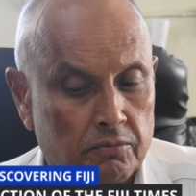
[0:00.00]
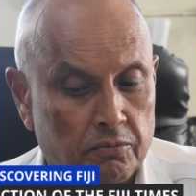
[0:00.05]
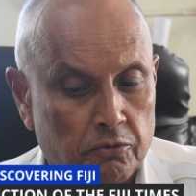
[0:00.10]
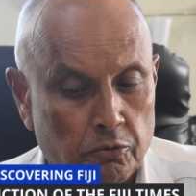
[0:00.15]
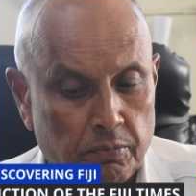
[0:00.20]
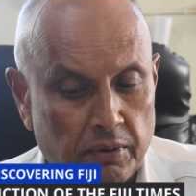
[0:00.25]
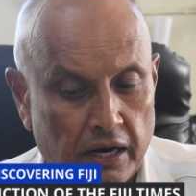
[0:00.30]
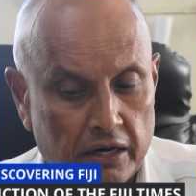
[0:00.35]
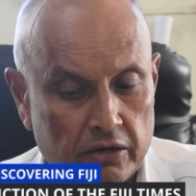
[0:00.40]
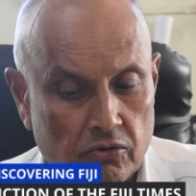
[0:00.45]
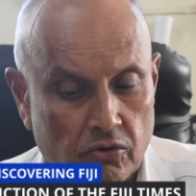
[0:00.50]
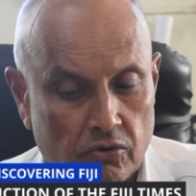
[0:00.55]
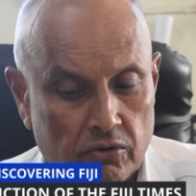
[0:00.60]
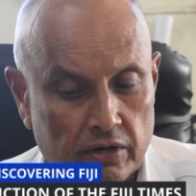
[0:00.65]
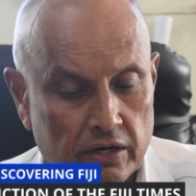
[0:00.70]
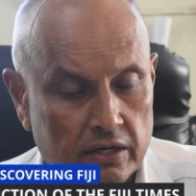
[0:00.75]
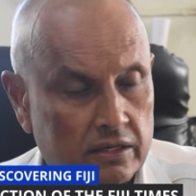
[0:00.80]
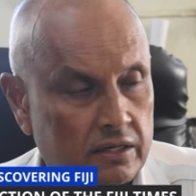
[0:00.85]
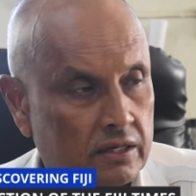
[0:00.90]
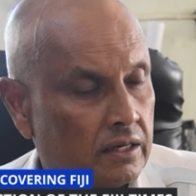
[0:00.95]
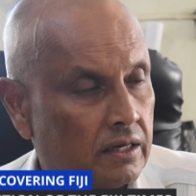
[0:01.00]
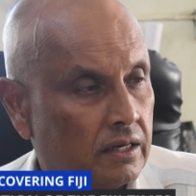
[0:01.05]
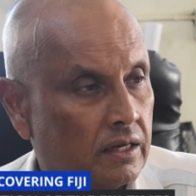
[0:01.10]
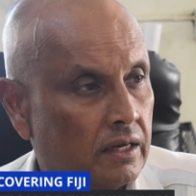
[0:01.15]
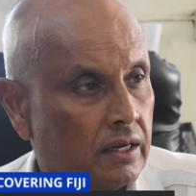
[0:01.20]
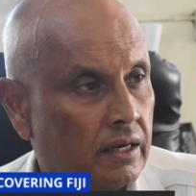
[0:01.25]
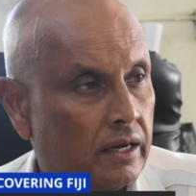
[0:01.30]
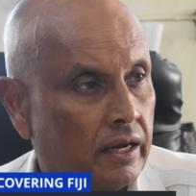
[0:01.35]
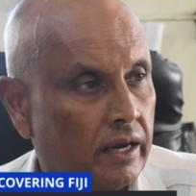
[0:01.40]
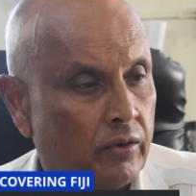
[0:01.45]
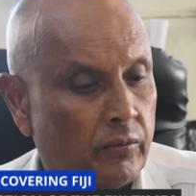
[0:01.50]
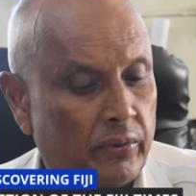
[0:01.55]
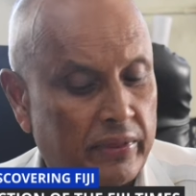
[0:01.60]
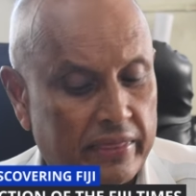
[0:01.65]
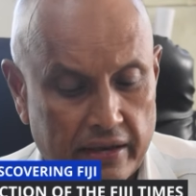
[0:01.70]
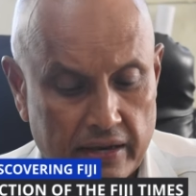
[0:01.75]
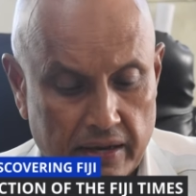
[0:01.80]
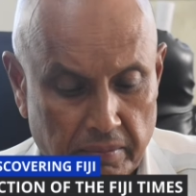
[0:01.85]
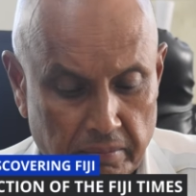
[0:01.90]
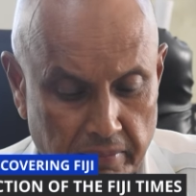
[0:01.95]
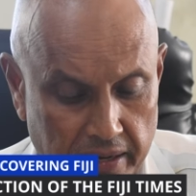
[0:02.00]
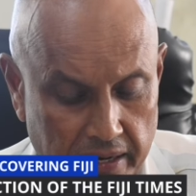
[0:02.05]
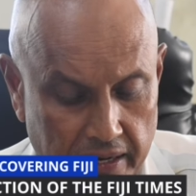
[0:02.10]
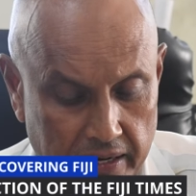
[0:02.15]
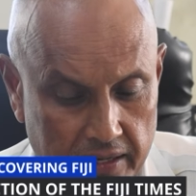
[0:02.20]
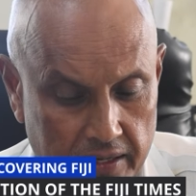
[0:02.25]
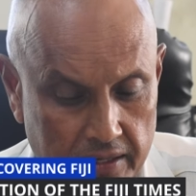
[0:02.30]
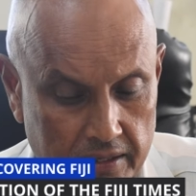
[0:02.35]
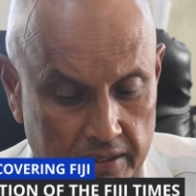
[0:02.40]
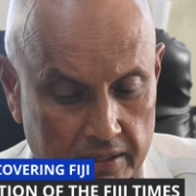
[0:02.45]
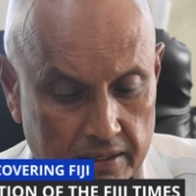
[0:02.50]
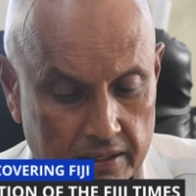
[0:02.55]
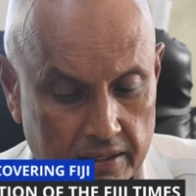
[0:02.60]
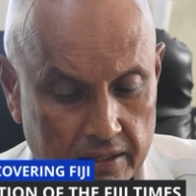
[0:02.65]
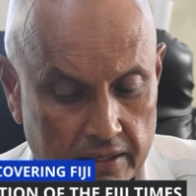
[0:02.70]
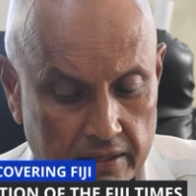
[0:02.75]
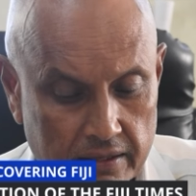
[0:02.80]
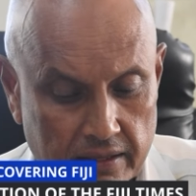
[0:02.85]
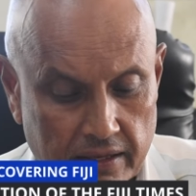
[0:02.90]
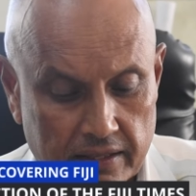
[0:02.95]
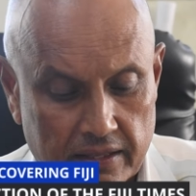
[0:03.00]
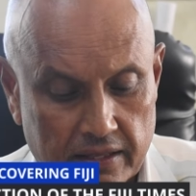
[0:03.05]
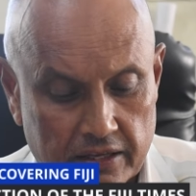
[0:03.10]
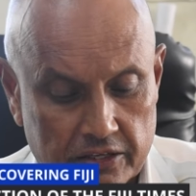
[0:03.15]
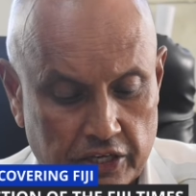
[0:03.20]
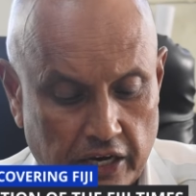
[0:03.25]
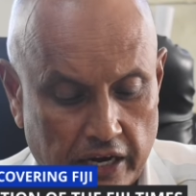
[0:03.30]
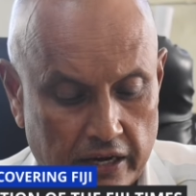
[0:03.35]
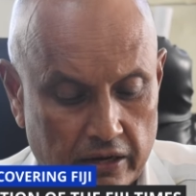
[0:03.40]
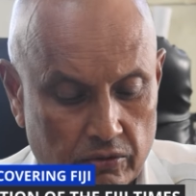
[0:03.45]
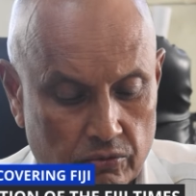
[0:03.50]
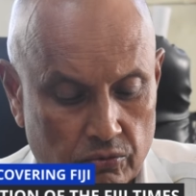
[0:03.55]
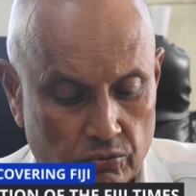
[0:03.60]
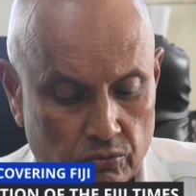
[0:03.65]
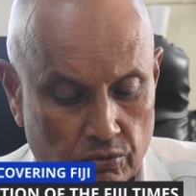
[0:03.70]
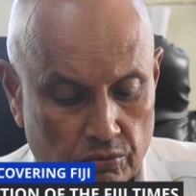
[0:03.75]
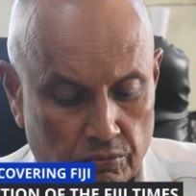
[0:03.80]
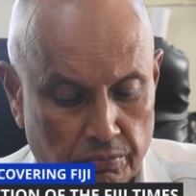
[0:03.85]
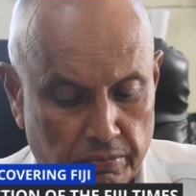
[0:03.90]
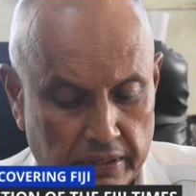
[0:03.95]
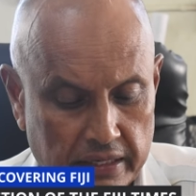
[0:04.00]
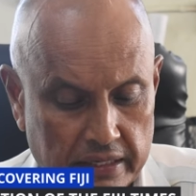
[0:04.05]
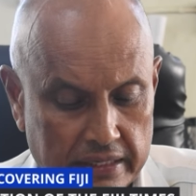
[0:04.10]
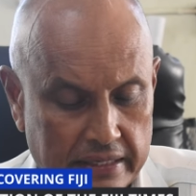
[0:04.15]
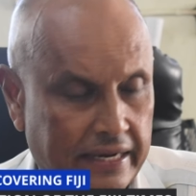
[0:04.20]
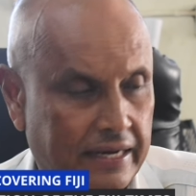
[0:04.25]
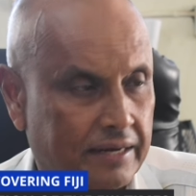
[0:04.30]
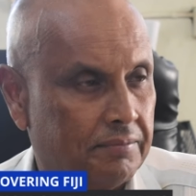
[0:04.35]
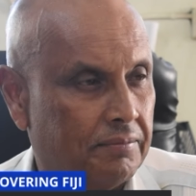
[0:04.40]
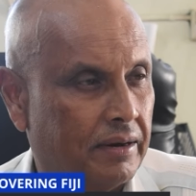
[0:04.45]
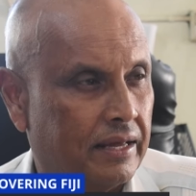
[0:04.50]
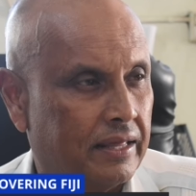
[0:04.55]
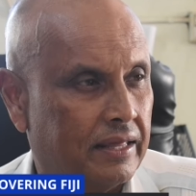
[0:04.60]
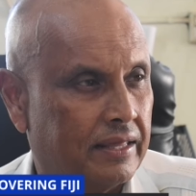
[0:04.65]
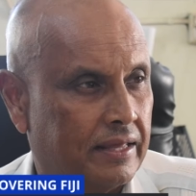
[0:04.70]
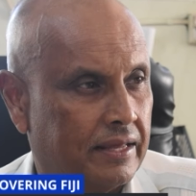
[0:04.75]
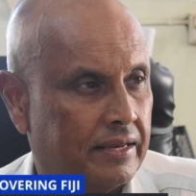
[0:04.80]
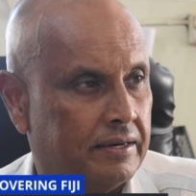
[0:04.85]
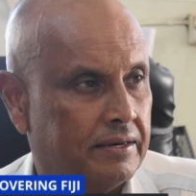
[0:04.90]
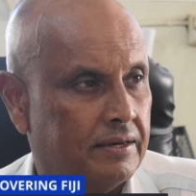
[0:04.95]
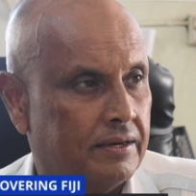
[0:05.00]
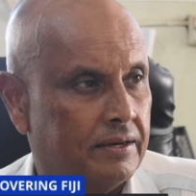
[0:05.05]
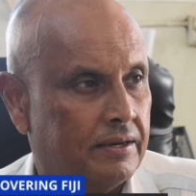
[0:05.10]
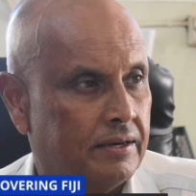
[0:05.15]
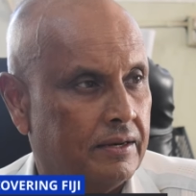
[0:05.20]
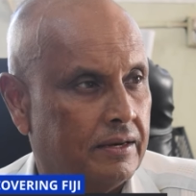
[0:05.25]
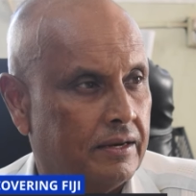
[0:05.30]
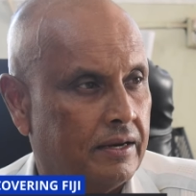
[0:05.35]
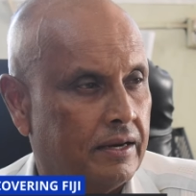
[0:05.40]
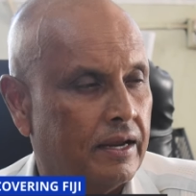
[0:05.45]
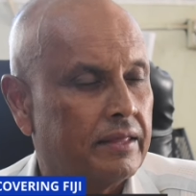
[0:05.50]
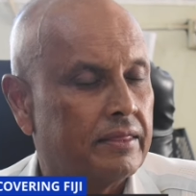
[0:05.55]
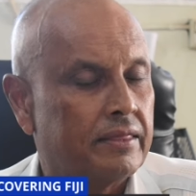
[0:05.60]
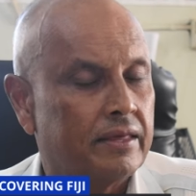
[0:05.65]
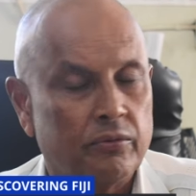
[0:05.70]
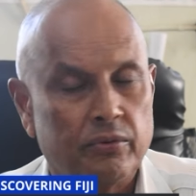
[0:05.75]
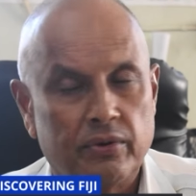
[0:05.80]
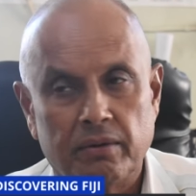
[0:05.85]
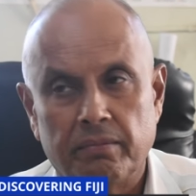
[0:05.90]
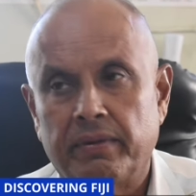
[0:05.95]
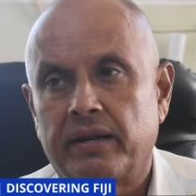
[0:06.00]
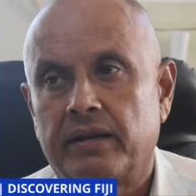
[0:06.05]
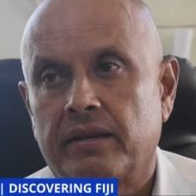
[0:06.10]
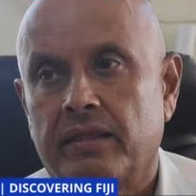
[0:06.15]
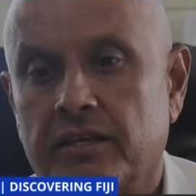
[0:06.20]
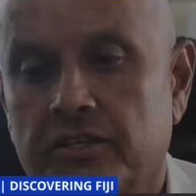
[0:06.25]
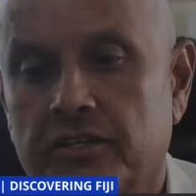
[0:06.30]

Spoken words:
to plant coconut. And when they come back, that the child would be dead by then, and they will bury